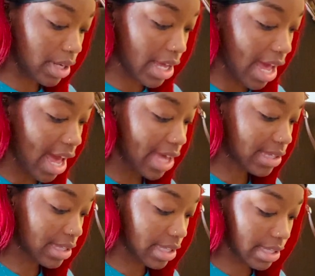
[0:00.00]
It has
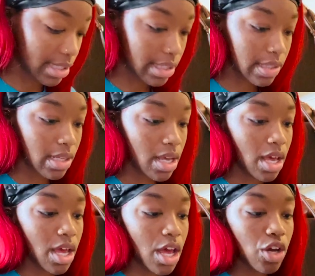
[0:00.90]
this
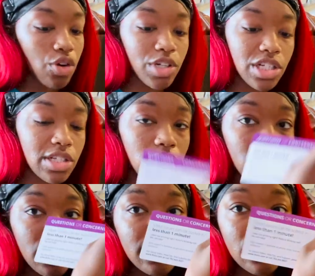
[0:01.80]
questions or
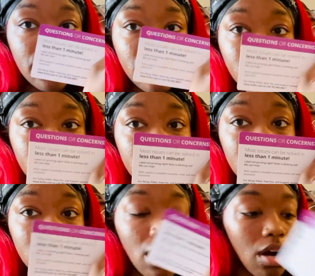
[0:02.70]

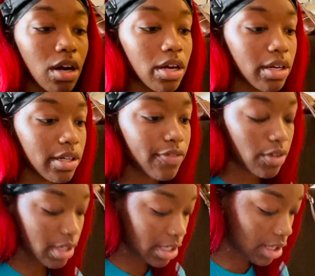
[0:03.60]
concerns card if you
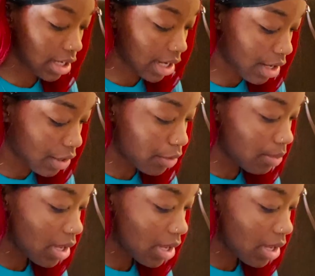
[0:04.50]
need any help.